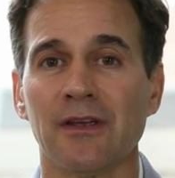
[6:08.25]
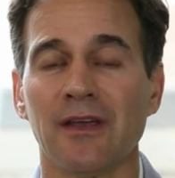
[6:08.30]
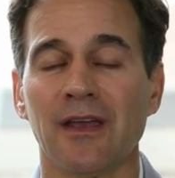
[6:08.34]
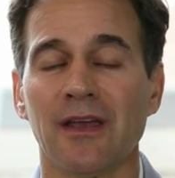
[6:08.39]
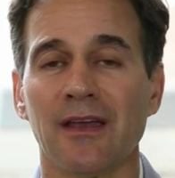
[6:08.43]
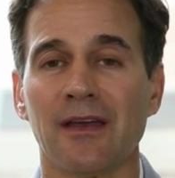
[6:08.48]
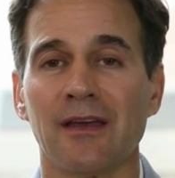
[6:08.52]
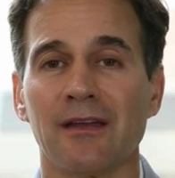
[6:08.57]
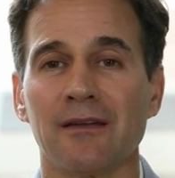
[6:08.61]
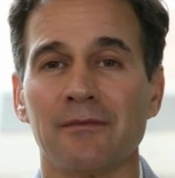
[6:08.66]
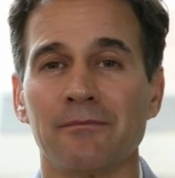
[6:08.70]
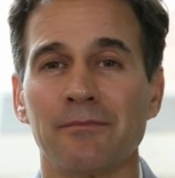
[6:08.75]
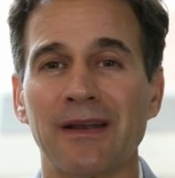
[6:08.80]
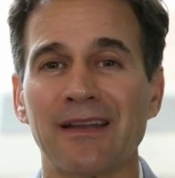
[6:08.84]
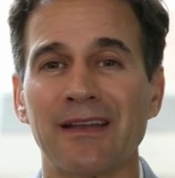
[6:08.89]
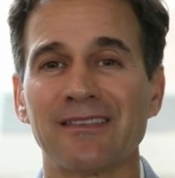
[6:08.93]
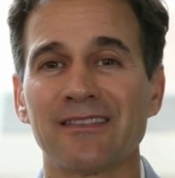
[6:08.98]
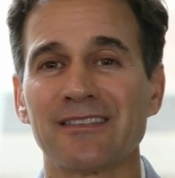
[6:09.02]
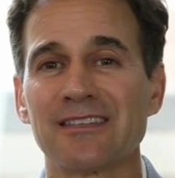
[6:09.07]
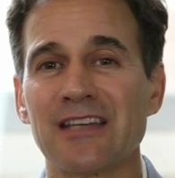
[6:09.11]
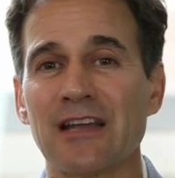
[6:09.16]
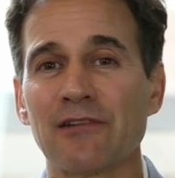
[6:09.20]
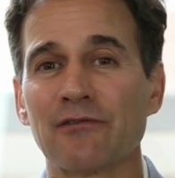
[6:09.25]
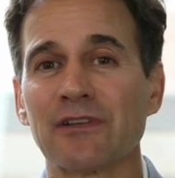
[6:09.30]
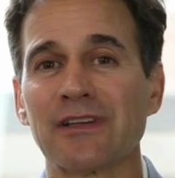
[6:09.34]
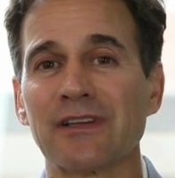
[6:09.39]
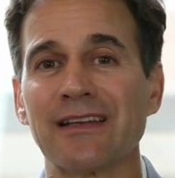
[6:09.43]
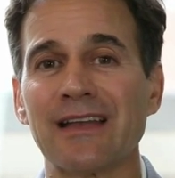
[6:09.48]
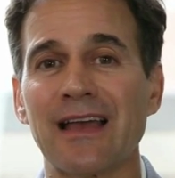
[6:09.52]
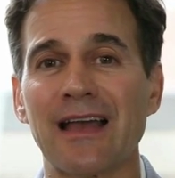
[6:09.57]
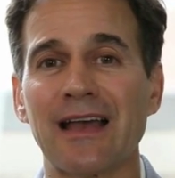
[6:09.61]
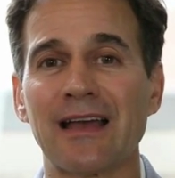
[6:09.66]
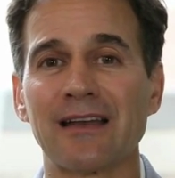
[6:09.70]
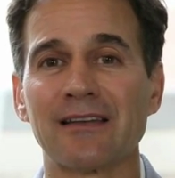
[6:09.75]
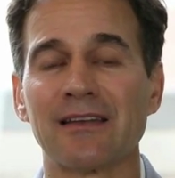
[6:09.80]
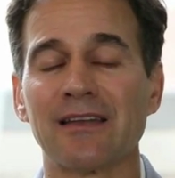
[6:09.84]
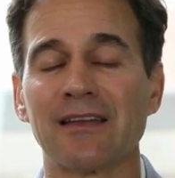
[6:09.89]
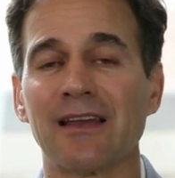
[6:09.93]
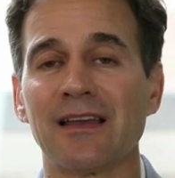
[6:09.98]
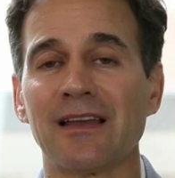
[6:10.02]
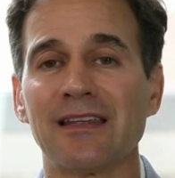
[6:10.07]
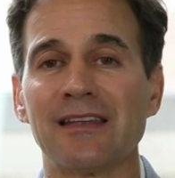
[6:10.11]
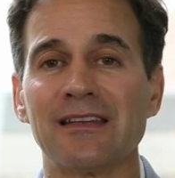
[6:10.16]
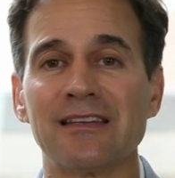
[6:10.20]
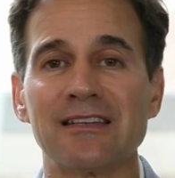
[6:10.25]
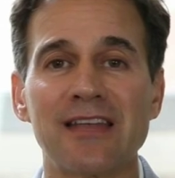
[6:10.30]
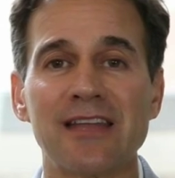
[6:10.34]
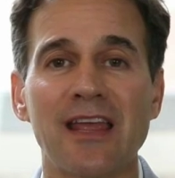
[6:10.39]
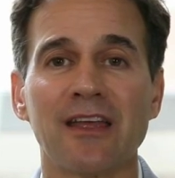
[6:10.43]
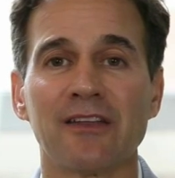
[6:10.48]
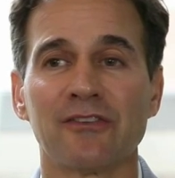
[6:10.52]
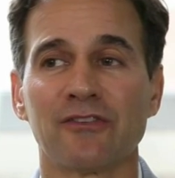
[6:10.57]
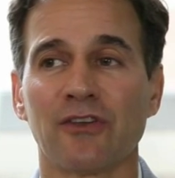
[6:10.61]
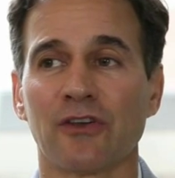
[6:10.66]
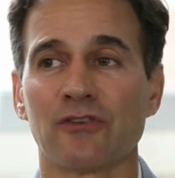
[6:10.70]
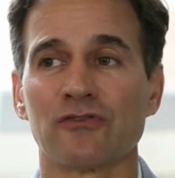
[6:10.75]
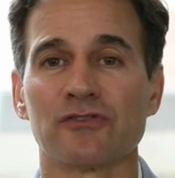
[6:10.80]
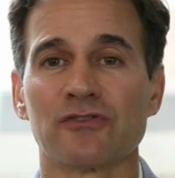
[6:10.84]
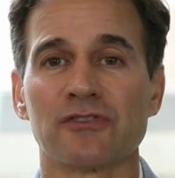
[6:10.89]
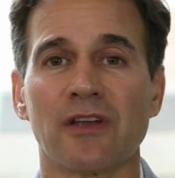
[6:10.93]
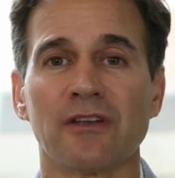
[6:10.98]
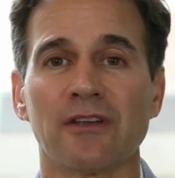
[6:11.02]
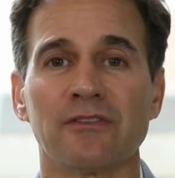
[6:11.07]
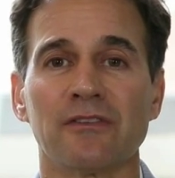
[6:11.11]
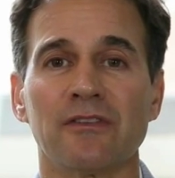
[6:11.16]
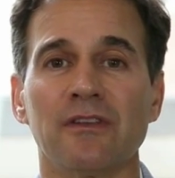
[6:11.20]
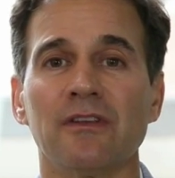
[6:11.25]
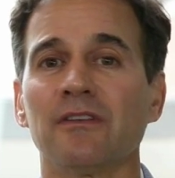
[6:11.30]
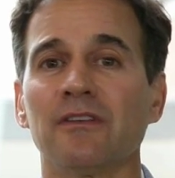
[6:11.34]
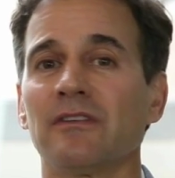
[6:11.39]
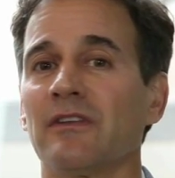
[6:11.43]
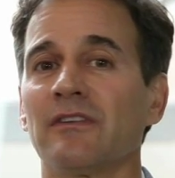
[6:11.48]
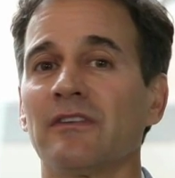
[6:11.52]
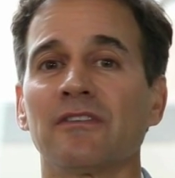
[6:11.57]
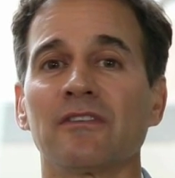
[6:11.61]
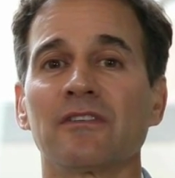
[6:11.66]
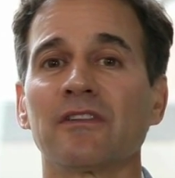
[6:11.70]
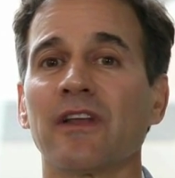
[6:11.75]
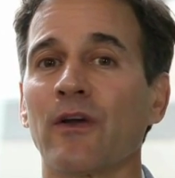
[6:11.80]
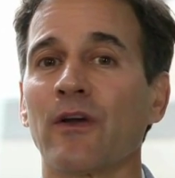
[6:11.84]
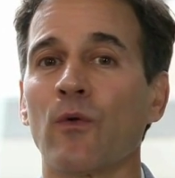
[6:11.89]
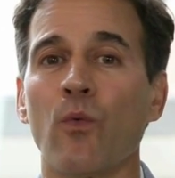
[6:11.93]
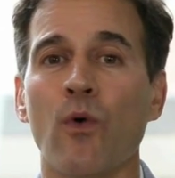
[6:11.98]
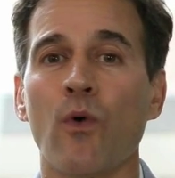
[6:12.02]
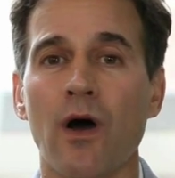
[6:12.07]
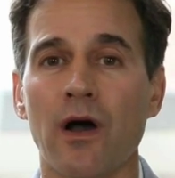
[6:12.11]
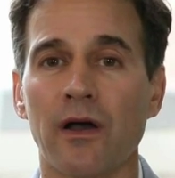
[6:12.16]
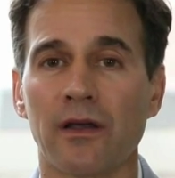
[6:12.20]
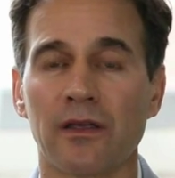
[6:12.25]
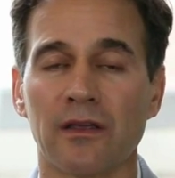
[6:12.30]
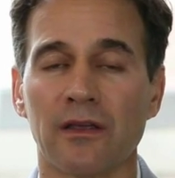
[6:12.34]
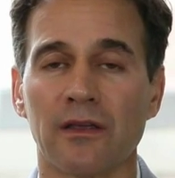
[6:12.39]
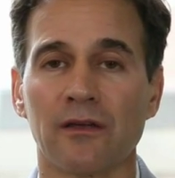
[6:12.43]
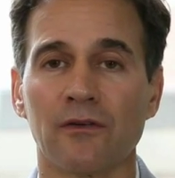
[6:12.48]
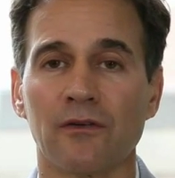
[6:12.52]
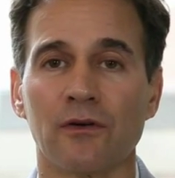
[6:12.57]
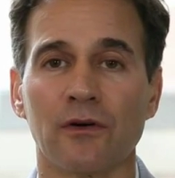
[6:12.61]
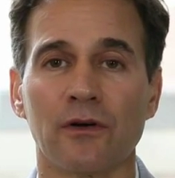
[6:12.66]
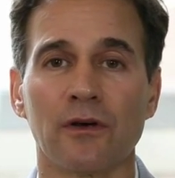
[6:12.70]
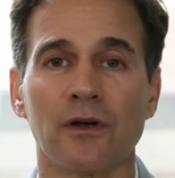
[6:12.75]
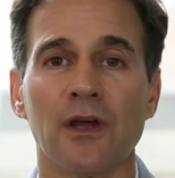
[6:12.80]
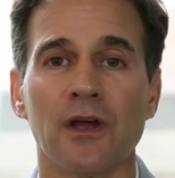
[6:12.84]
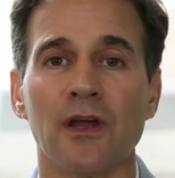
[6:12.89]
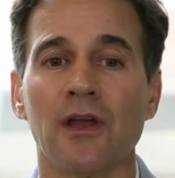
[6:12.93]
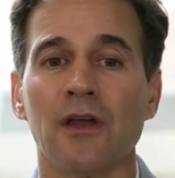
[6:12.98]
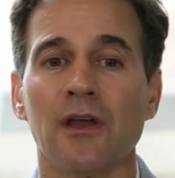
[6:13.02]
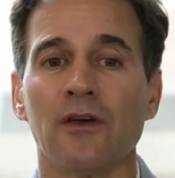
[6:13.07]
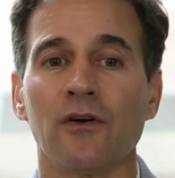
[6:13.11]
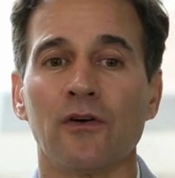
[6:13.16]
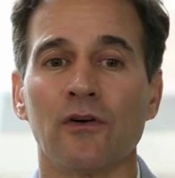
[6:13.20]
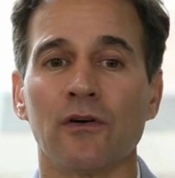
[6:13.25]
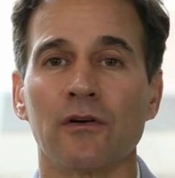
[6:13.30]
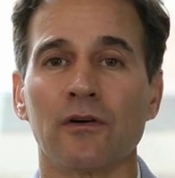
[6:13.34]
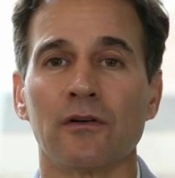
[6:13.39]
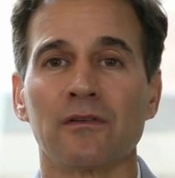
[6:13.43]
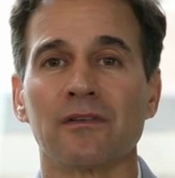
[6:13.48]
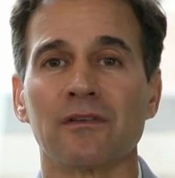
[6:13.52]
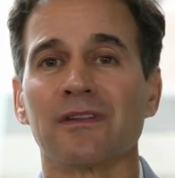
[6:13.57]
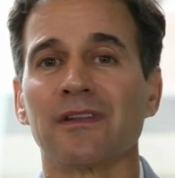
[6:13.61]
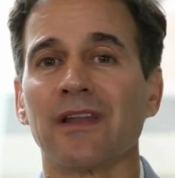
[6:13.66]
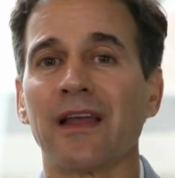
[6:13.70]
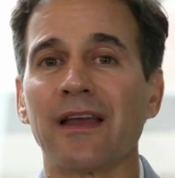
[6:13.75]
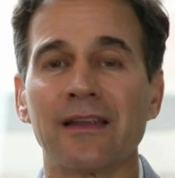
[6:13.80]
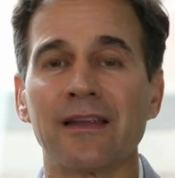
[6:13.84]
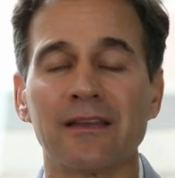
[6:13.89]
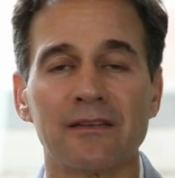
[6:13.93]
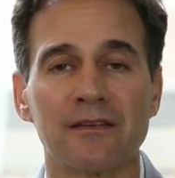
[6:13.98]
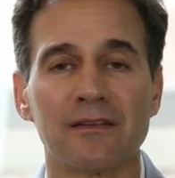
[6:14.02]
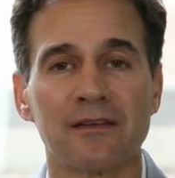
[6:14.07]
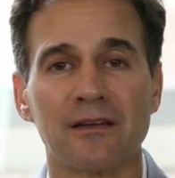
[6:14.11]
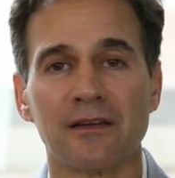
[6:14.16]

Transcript: But it's generally not intense exercise. This is like walking or light